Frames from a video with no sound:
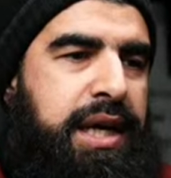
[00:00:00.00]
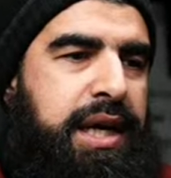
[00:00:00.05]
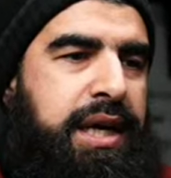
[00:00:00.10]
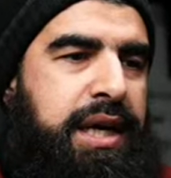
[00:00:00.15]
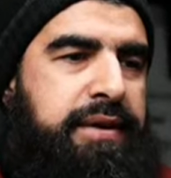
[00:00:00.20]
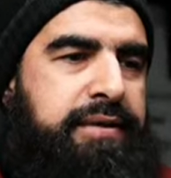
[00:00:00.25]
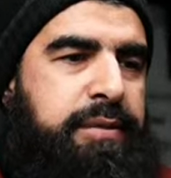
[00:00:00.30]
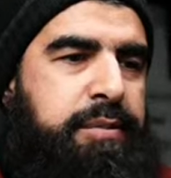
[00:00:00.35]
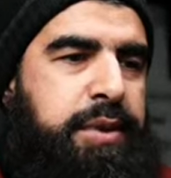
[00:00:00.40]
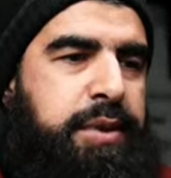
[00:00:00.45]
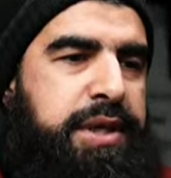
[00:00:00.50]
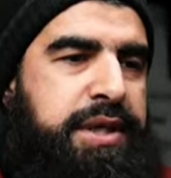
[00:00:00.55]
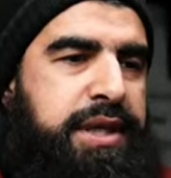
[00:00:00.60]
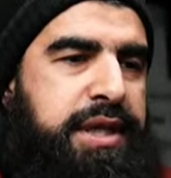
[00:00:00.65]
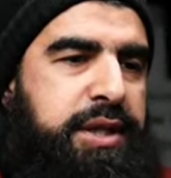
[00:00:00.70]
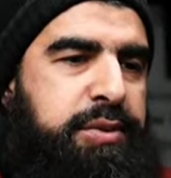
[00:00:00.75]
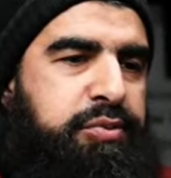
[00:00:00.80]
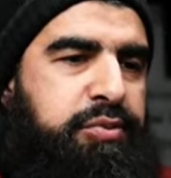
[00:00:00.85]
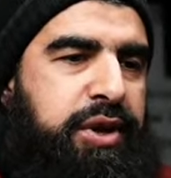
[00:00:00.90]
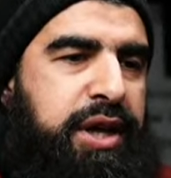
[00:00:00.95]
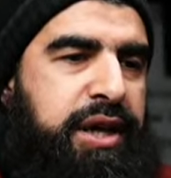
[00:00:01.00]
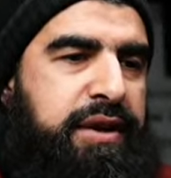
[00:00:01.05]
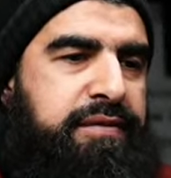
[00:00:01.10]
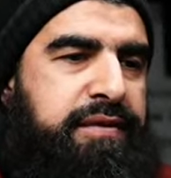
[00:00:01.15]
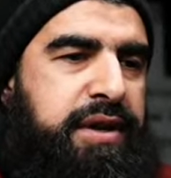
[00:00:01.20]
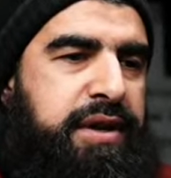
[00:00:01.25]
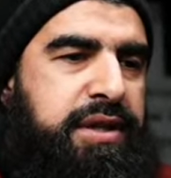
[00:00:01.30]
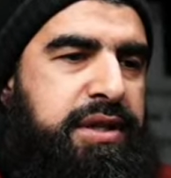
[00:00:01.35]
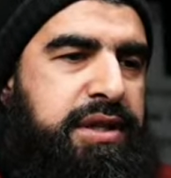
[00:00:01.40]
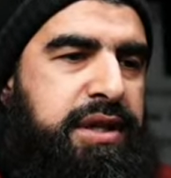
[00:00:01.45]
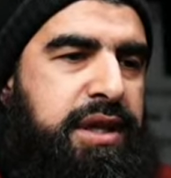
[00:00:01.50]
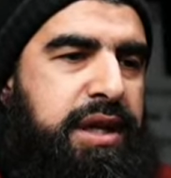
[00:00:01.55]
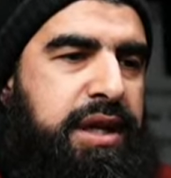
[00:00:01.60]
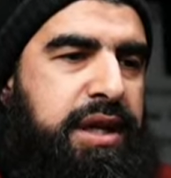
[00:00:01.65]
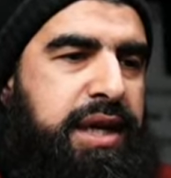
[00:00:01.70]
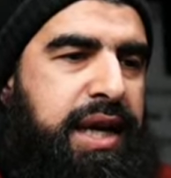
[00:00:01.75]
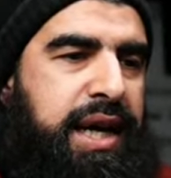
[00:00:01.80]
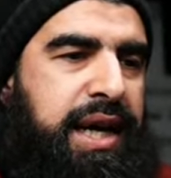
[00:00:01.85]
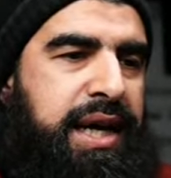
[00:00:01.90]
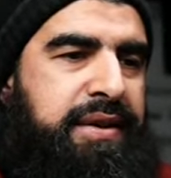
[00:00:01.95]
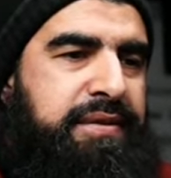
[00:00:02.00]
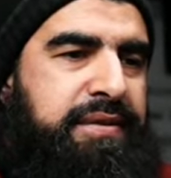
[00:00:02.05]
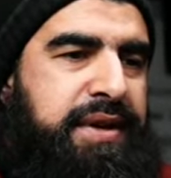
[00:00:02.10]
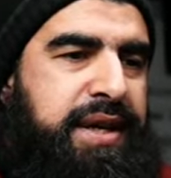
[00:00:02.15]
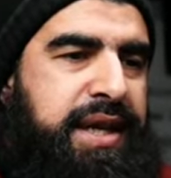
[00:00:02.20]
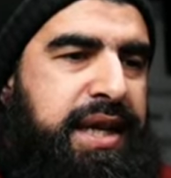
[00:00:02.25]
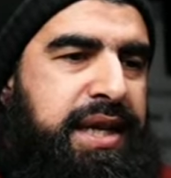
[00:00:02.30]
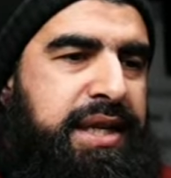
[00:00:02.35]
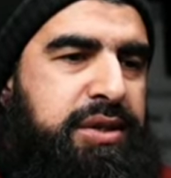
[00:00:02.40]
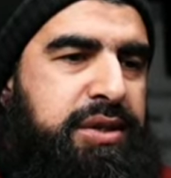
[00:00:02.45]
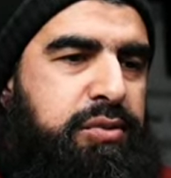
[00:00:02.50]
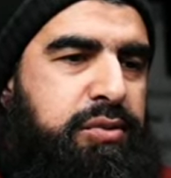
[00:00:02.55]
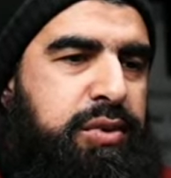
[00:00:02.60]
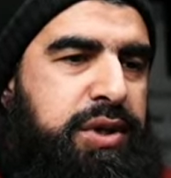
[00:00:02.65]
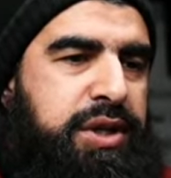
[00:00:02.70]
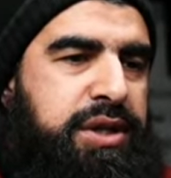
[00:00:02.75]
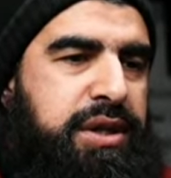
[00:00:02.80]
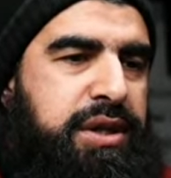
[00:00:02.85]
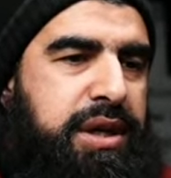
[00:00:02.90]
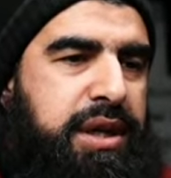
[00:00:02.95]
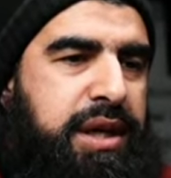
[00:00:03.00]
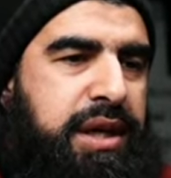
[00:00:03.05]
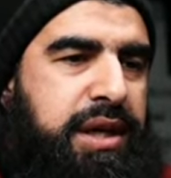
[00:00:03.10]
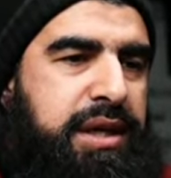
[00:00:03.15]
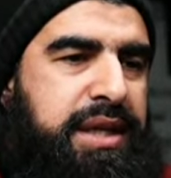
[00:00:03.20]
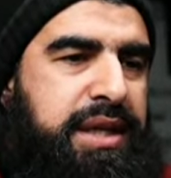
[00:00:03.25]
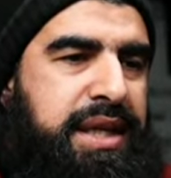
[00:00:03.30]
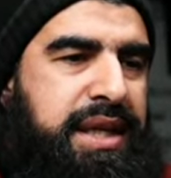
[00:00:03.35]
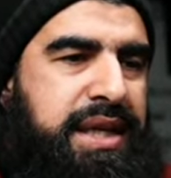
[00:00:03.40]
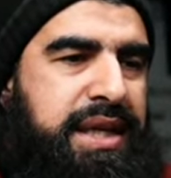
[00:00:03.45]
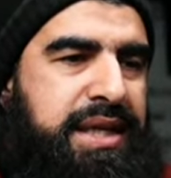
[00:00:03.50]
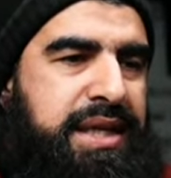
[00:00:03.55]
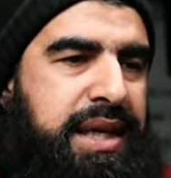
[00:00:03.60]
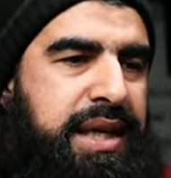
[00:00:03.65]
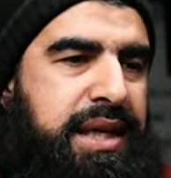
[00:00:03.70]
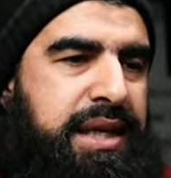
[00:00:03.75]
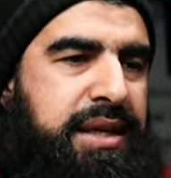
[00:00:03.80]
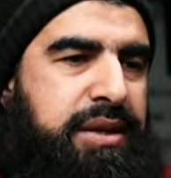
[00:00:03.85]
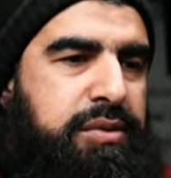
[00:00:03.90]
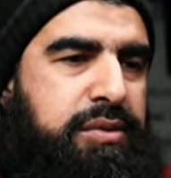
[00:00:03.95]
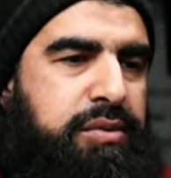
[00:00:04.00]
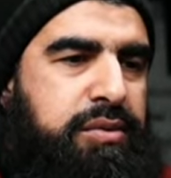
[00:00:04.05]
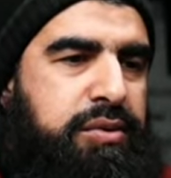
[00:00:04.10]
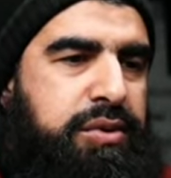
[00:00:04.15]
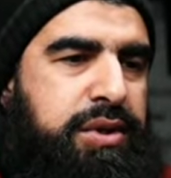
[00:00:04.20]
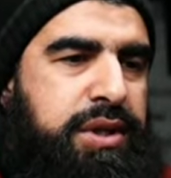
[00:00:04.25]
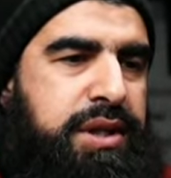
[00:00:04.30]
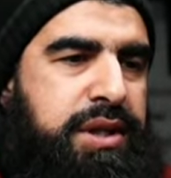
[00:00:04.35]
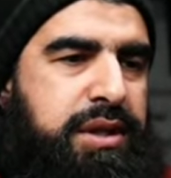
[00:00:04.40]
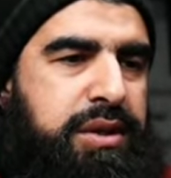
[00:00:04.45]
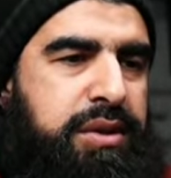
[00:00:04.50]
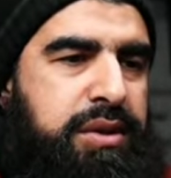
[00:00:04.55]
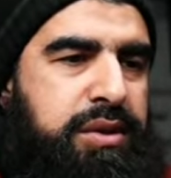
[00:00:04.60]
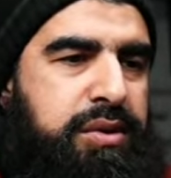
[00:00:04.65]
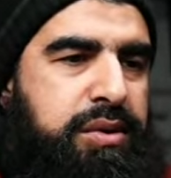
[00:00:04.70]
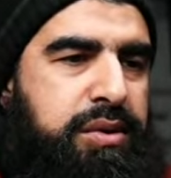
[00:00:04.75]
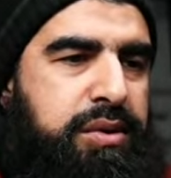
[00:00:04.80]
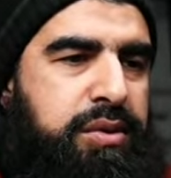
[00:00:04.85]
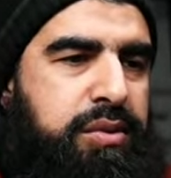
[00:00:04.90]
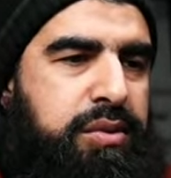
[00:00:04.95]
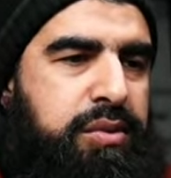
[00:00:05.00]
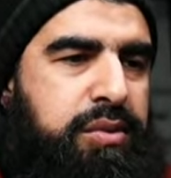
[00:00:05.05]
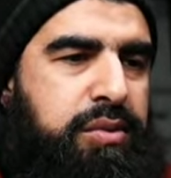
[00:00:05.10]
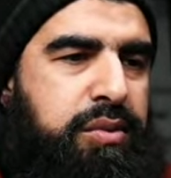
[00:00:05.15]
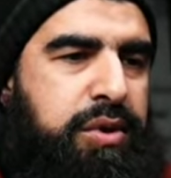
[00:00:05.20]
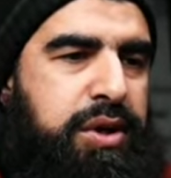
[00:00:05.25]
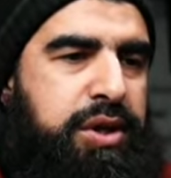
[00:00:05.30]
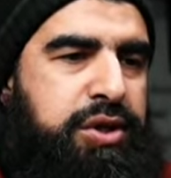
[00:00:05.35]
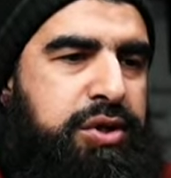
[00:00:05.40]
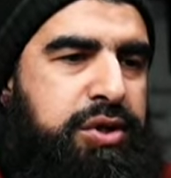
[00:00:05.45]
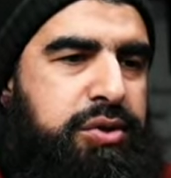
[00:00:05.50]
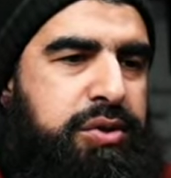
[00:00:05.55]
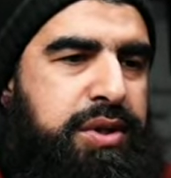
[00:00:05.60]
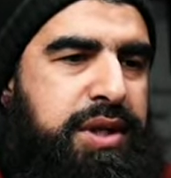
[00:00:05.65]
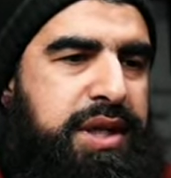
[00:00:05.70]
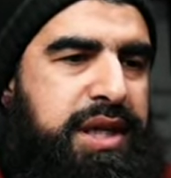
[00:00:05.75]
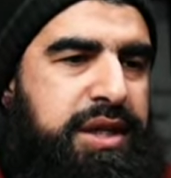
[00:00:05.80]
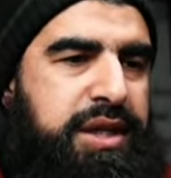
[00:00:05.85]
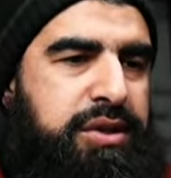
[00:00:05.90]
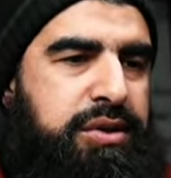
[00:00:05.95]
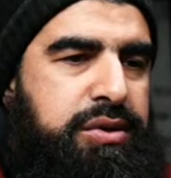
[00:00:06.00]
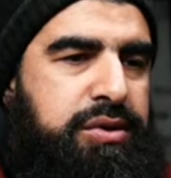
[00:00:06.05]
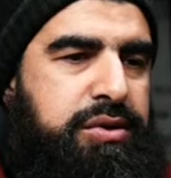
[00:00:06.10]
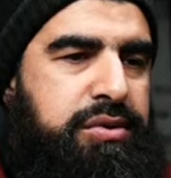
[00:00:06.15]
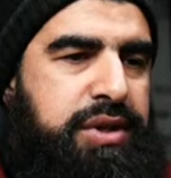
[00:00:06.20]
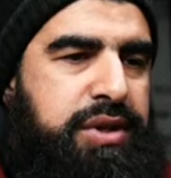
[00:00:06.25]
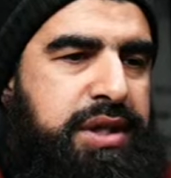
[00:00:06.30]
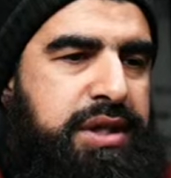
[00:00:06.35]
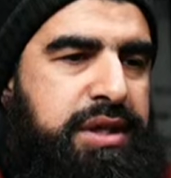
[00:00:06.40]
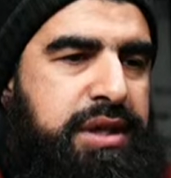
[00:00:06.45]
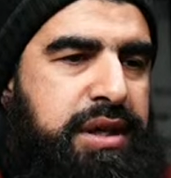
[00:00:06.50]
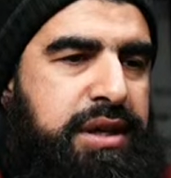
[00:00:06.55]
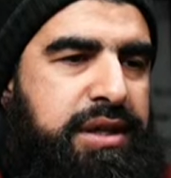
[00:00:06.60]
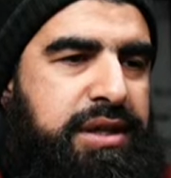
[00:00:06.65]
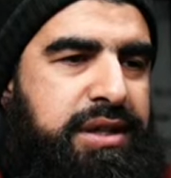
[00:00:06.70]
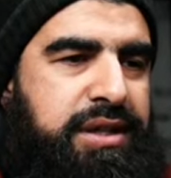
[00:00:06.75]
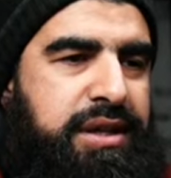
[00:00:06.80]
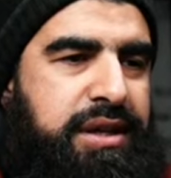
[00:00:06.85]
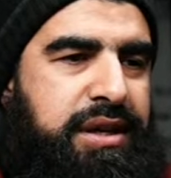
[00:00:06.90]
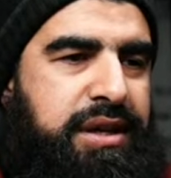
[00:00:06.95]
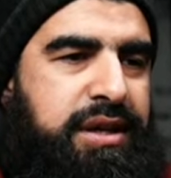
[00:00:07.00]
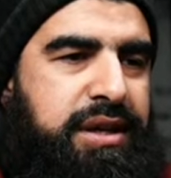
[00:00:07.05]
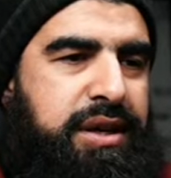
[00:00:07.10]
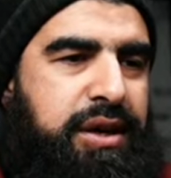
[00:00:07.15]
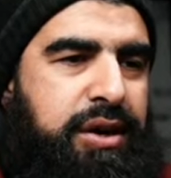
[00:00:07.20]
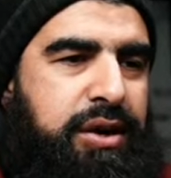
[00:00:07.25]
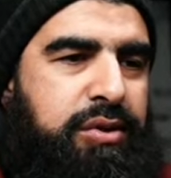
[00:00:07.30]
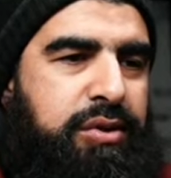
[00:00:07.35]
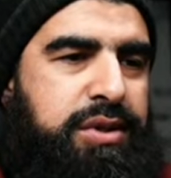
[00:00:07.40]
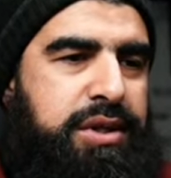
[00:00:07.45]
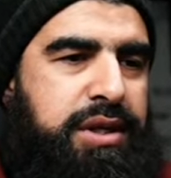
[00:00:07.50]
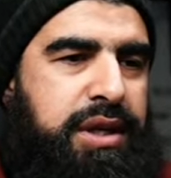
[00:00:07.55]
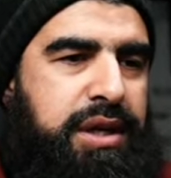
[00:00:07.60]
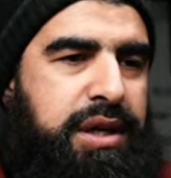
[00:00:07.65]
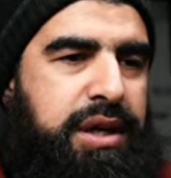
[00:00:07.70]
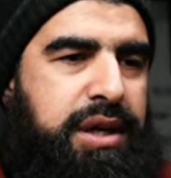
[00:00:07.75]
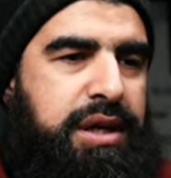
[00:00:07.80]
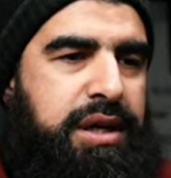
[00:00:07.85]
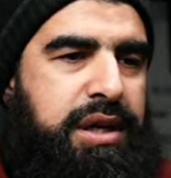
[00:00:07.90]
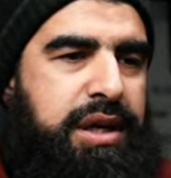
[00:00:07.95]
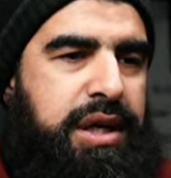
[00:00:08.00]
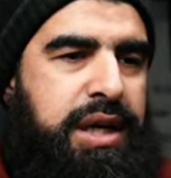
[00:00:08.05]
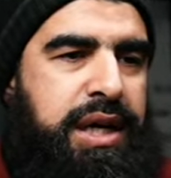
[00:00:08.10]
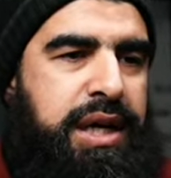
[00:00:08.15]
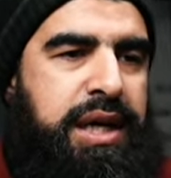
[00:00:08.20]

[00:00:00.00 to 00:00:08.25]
If a person is praying for the Salah and forgets which rakat he's in, would what should he do? Restart the salah, whole Salah?